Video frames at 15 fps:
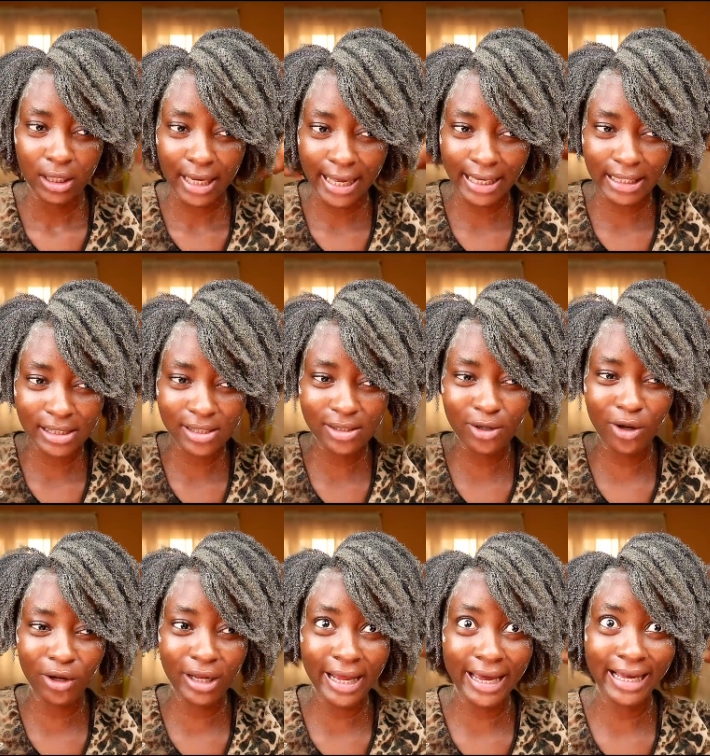Like it's
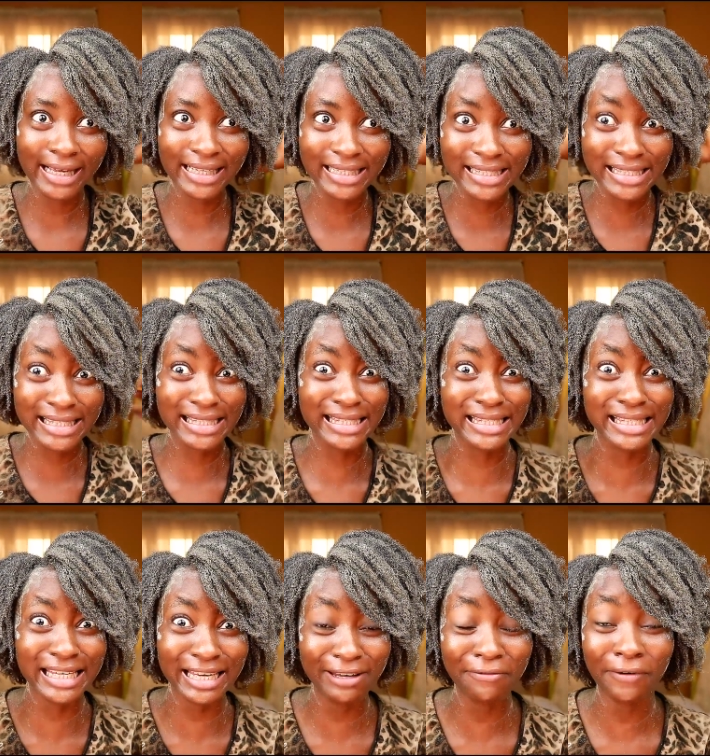not like
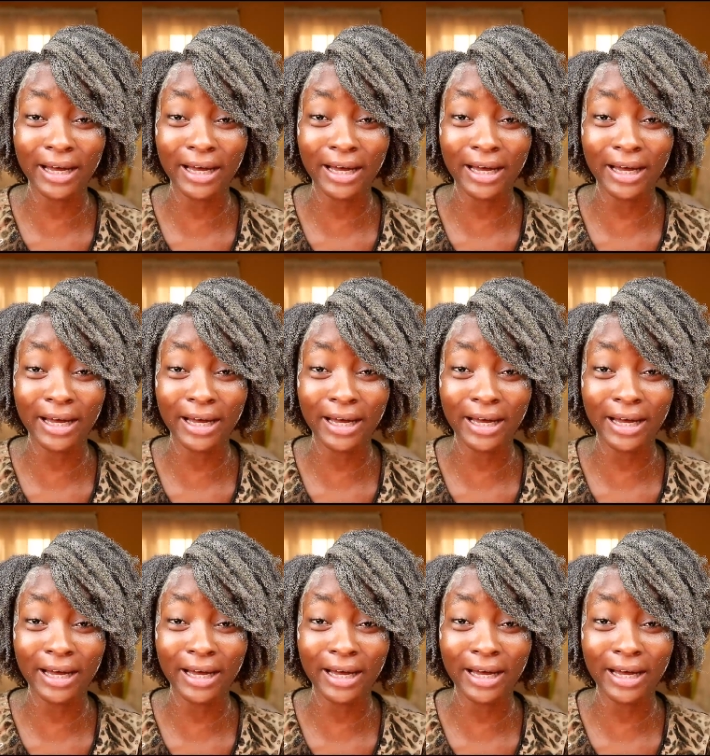stiff